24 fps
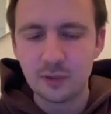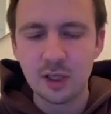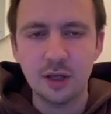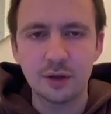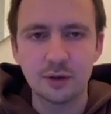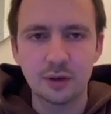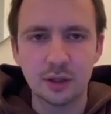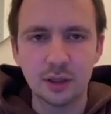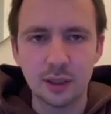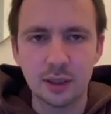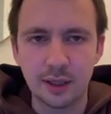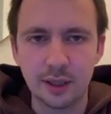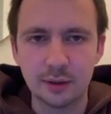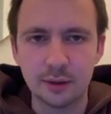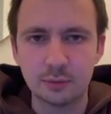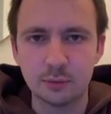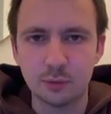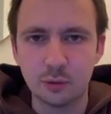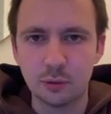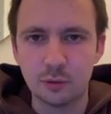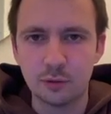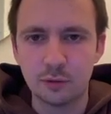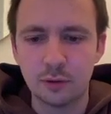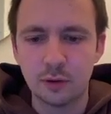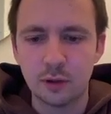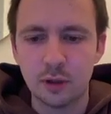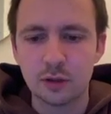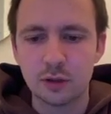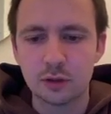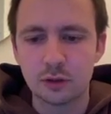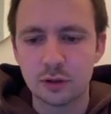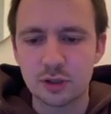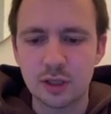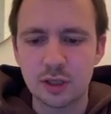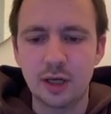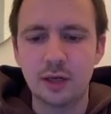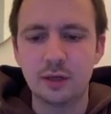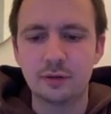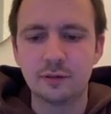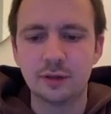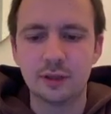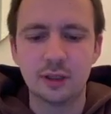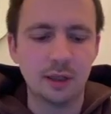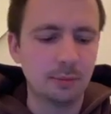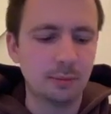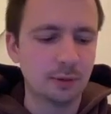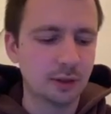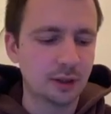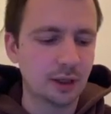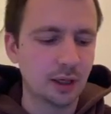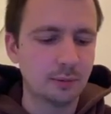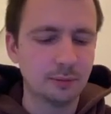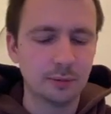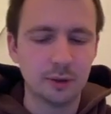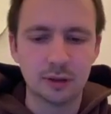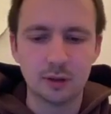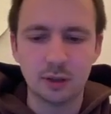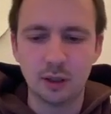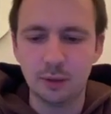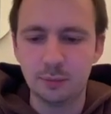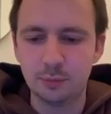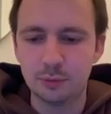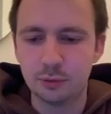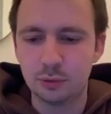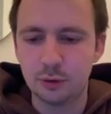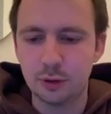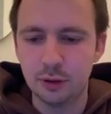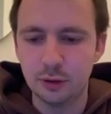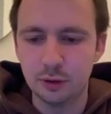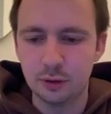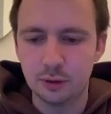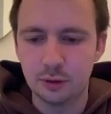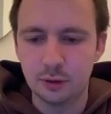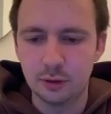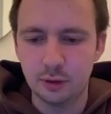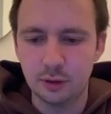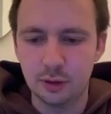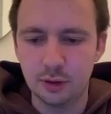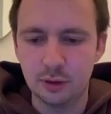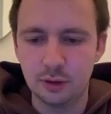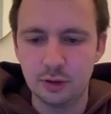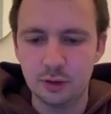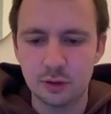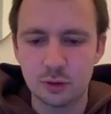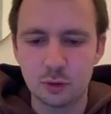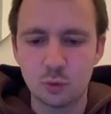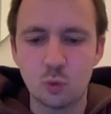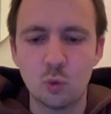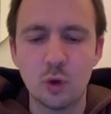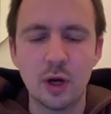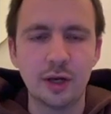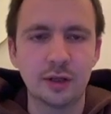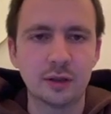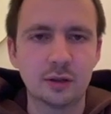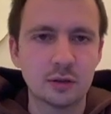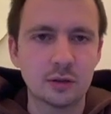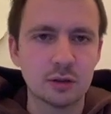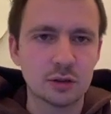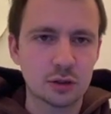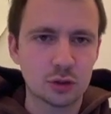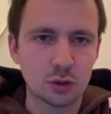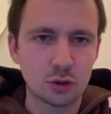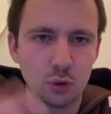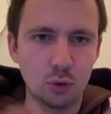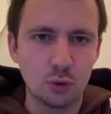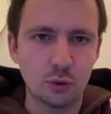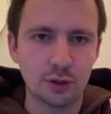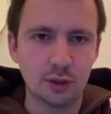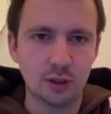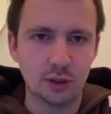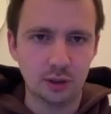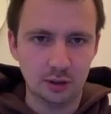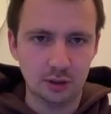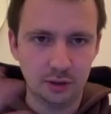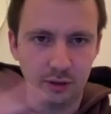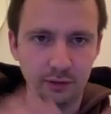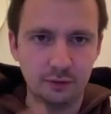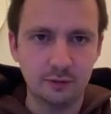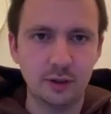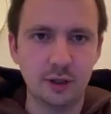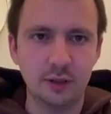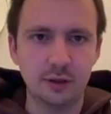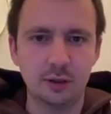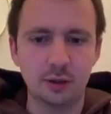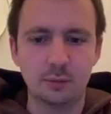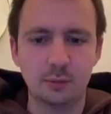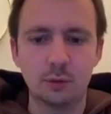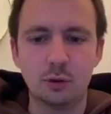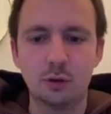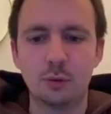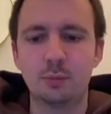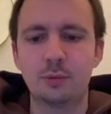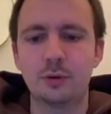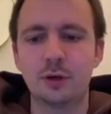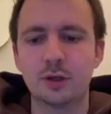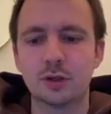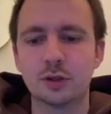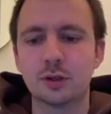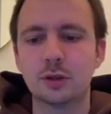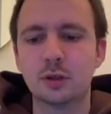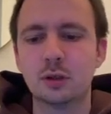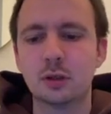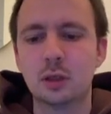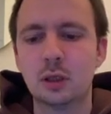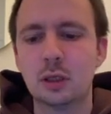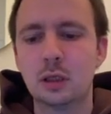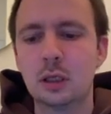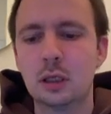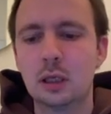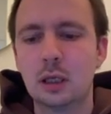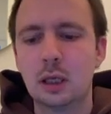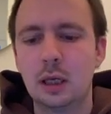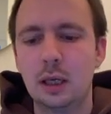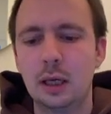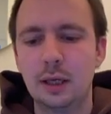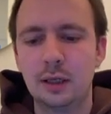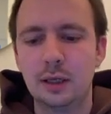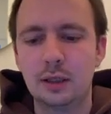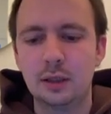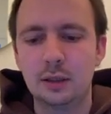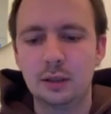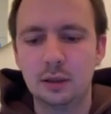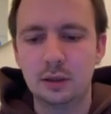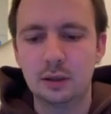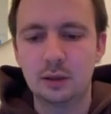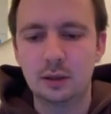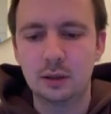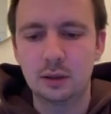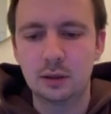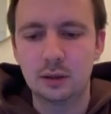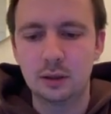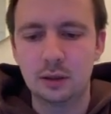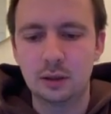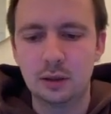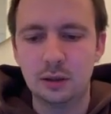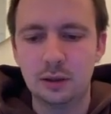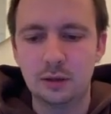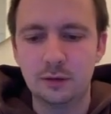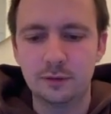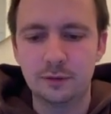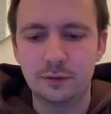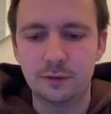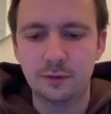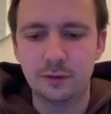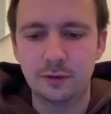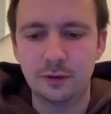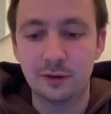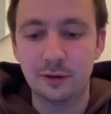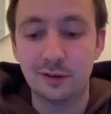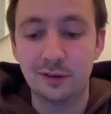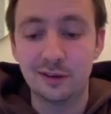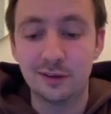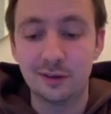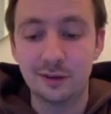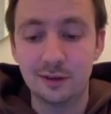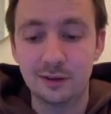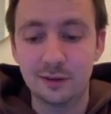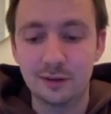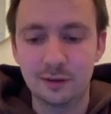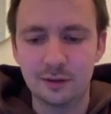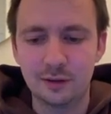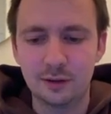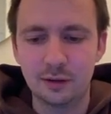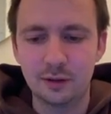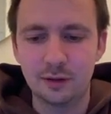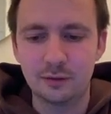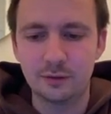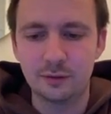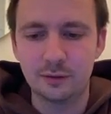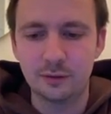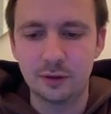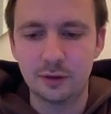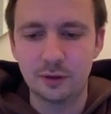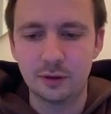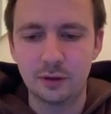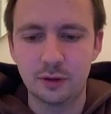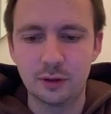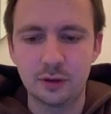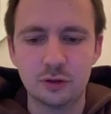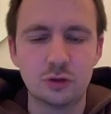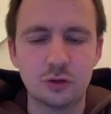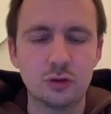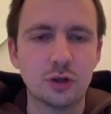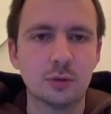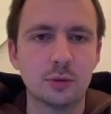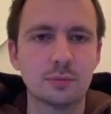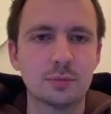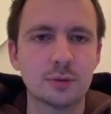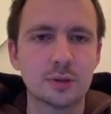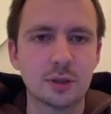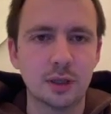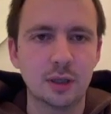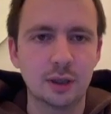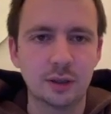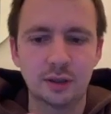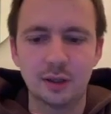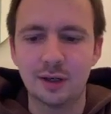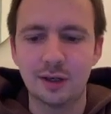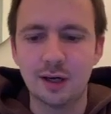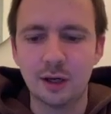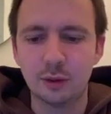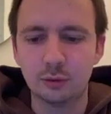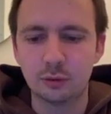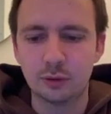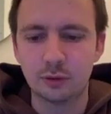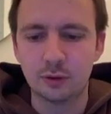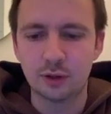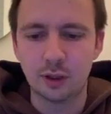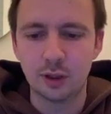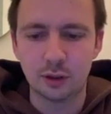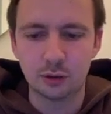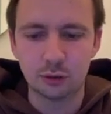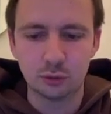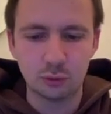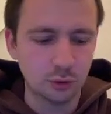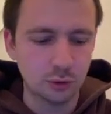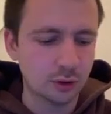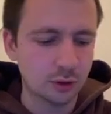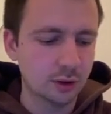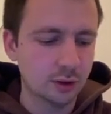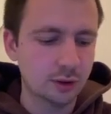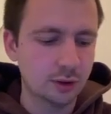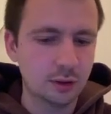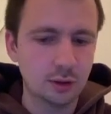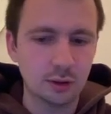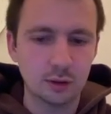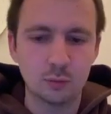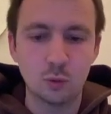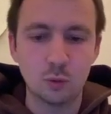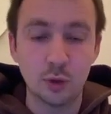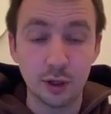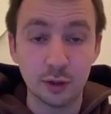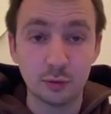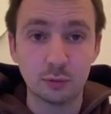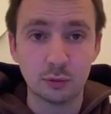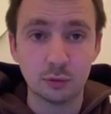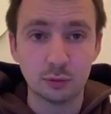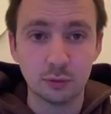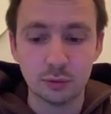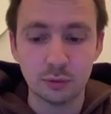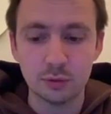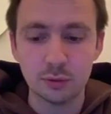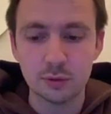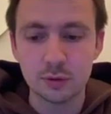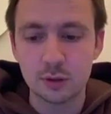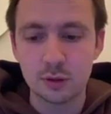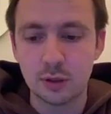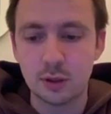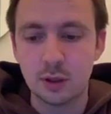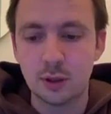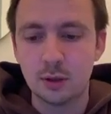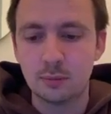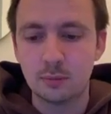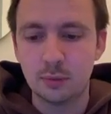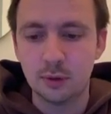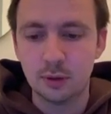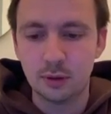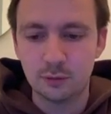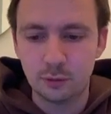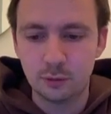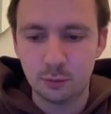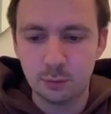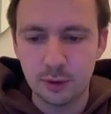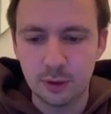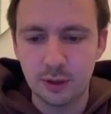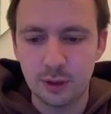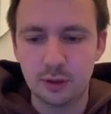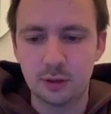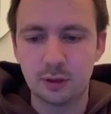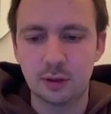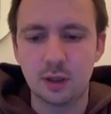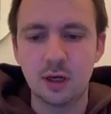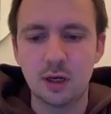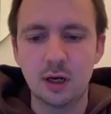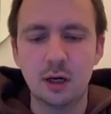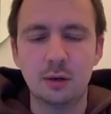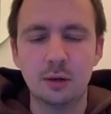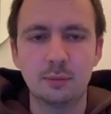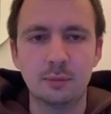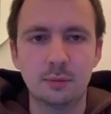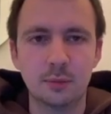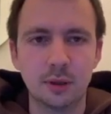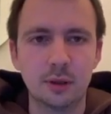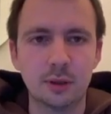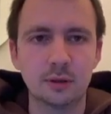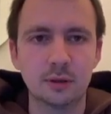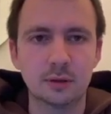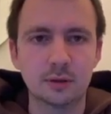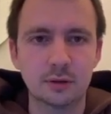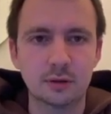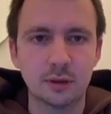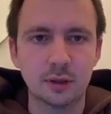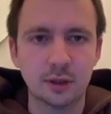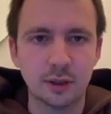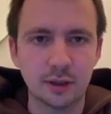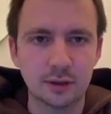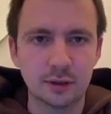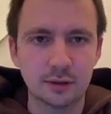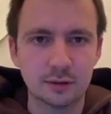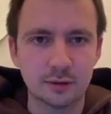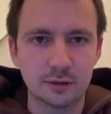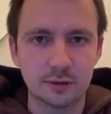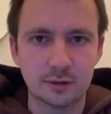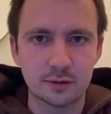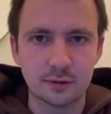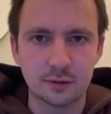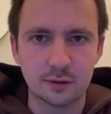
the knight move. So it's kind of a double gambit. Up to here, it is white soaking and inviting more pressure, and if it jumps like the counterattack too early, white will lose. But if you play the calm and collected